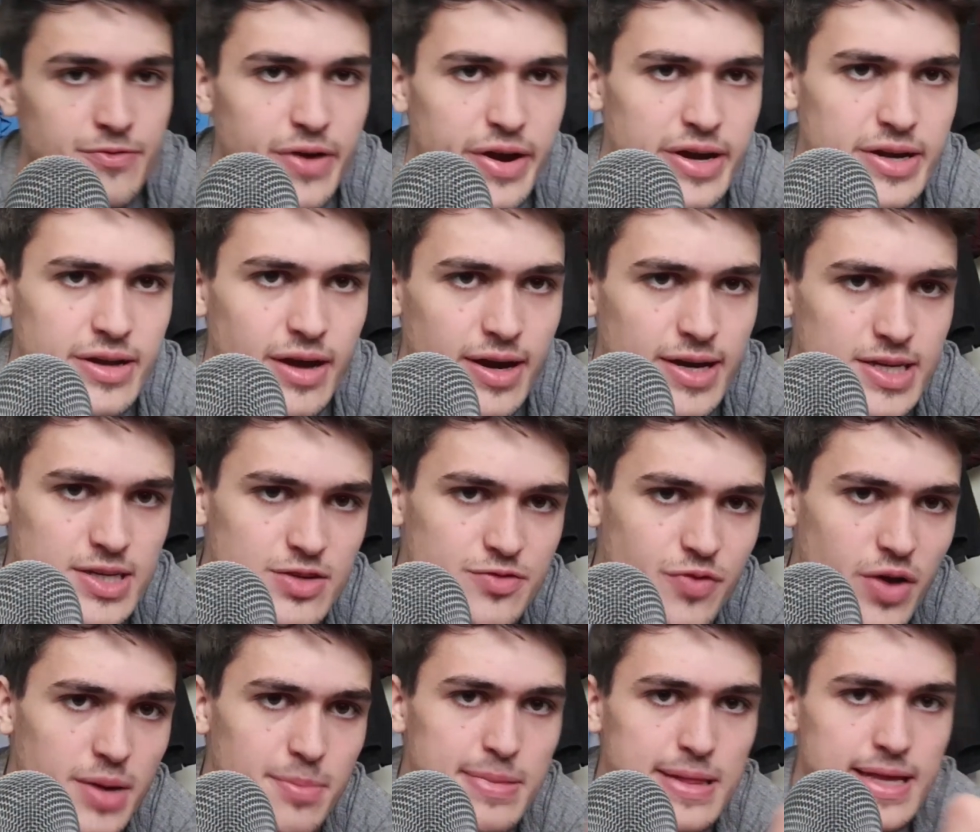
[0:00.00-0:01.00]
Very nice,
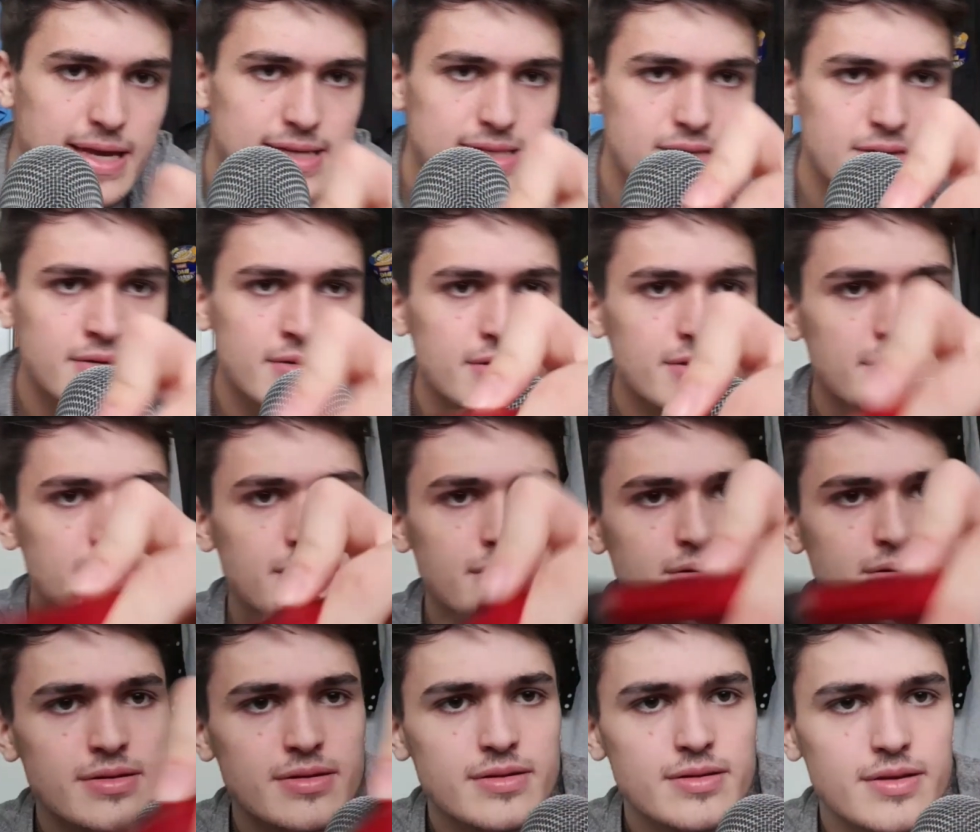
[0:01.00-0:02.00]
very pleasant.
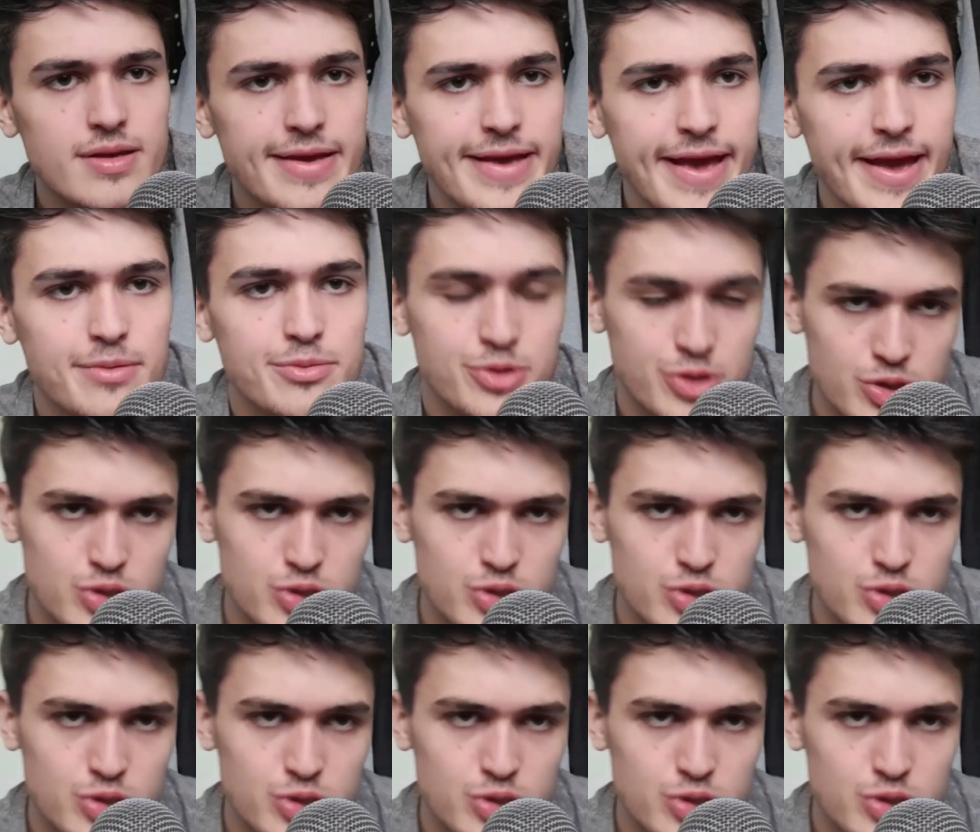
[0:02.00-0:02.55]
Yeah,